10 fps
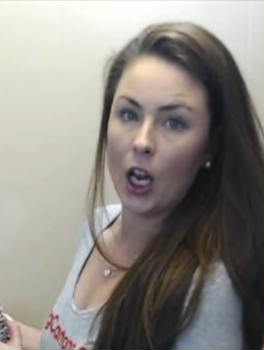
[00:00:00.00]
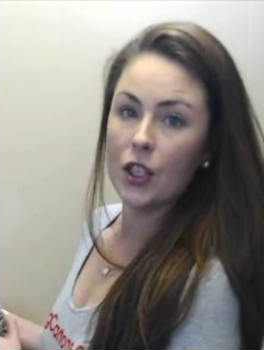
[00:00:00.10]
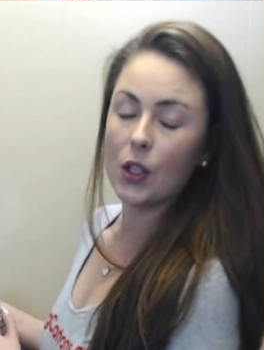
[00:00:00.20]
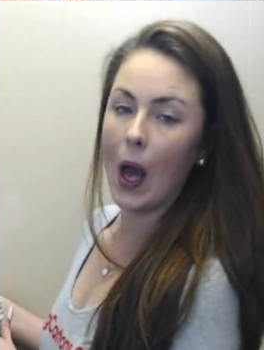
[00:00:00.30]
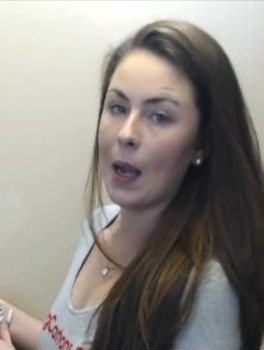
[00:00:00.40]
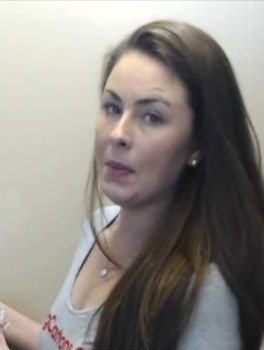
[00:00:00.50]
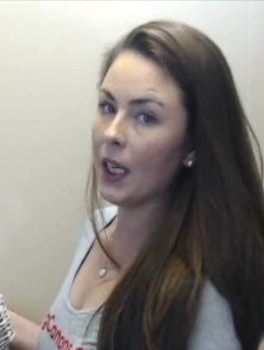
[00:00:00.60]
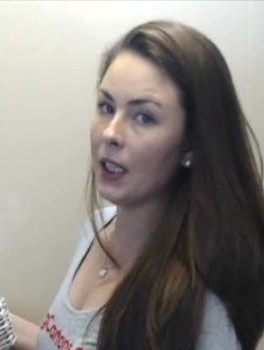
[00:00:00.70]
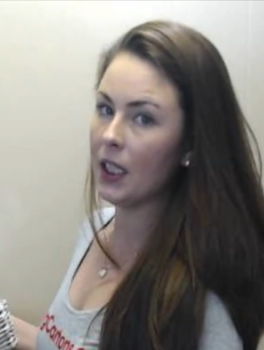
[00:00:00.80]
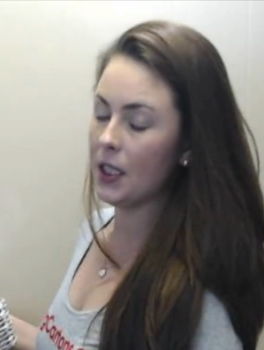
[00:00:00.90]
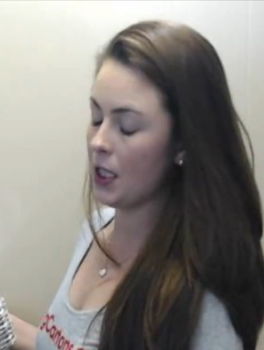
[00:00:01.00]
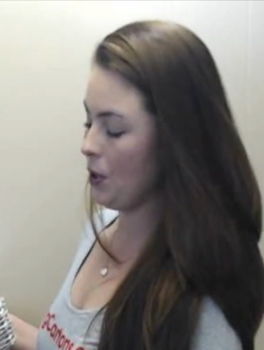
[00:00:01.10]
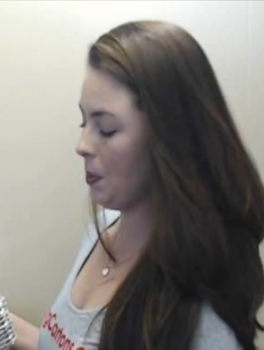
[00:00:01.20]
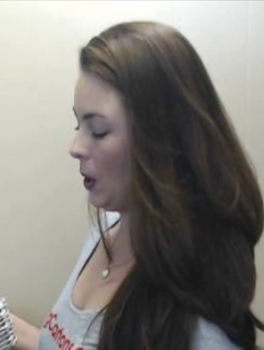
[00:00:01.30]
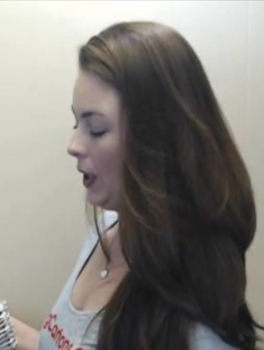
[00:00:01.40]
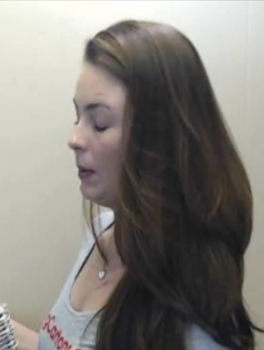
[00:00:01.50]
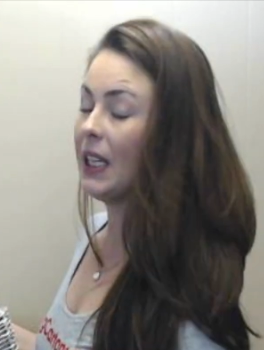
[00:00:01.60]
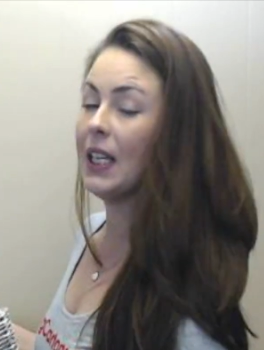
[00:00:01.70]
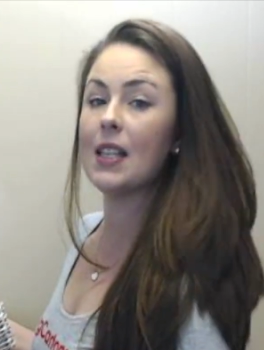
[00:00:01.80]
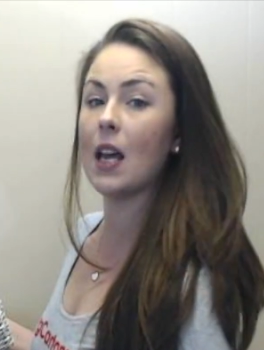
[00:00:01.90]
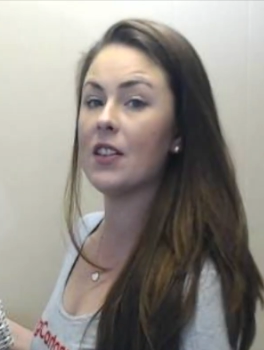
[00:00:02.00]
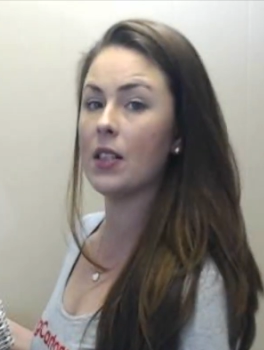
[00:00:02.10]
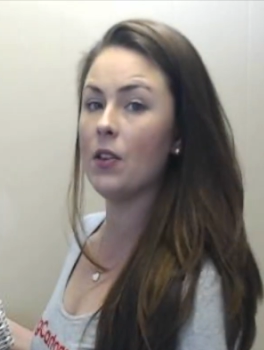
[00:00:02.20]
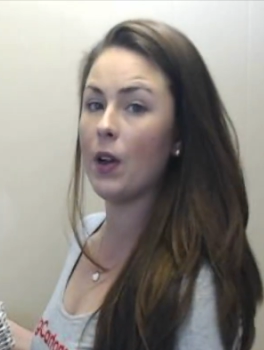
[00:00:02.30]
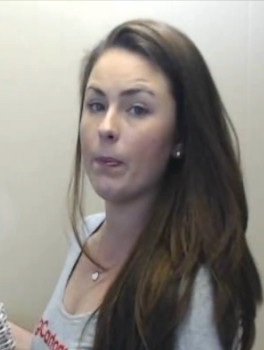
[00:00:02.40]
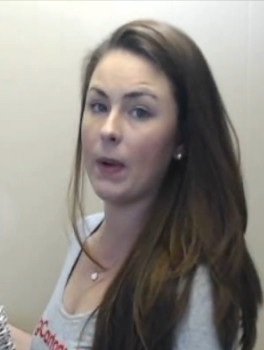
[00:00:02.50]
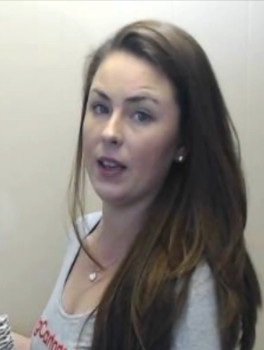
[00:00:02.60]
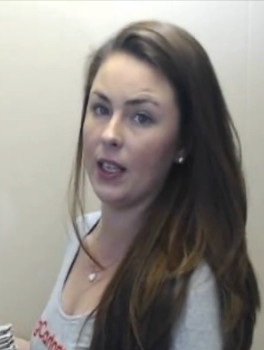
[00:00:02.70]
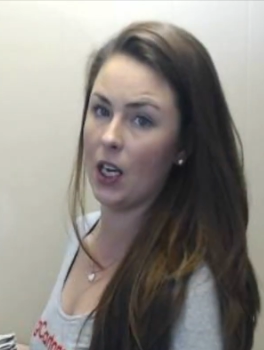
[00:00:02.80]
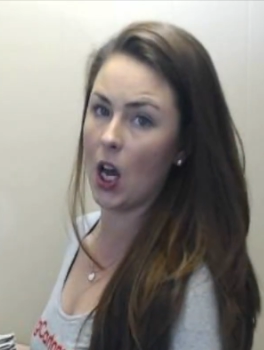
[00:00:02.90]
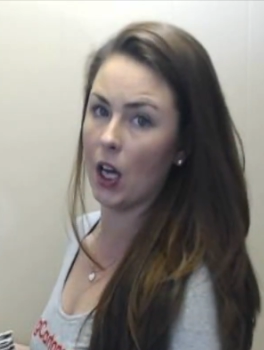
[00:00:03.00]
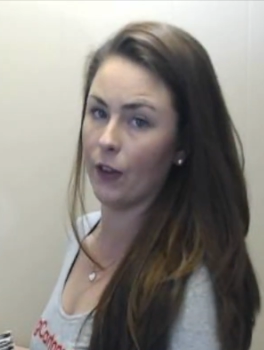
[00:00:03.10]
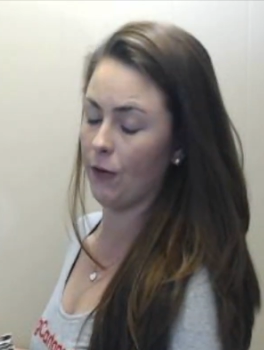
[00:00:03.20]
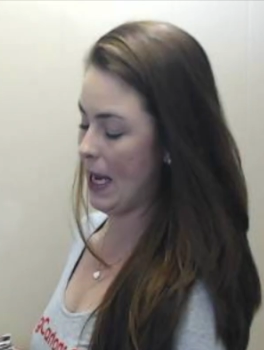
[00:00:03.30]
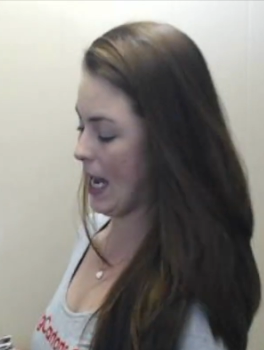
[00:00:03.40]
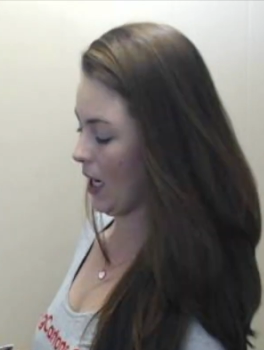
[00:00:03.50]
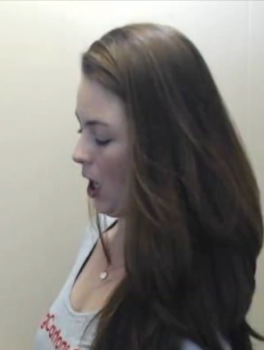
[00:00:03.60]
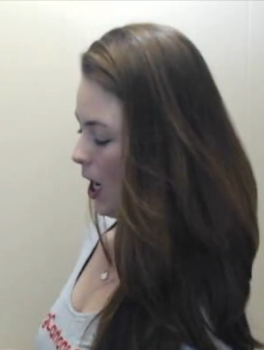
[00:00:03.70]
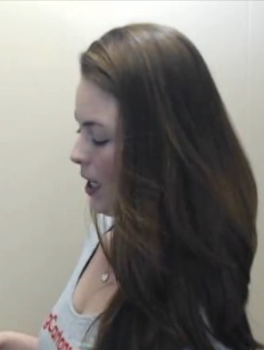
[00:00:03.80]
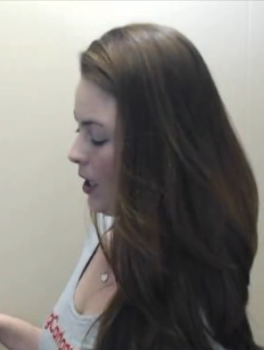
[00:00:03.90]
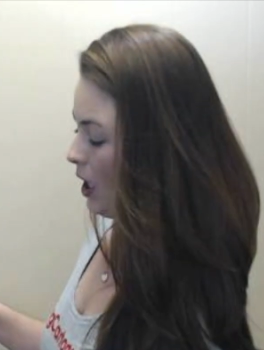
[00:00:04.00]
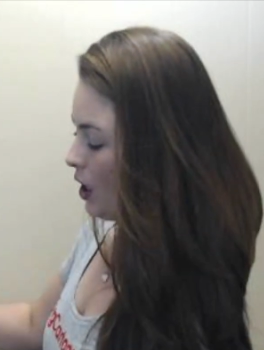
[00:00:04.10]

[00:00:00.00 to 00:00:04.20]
So I'm not going to continue pulling because that's going to rip my lid off of my egg carton.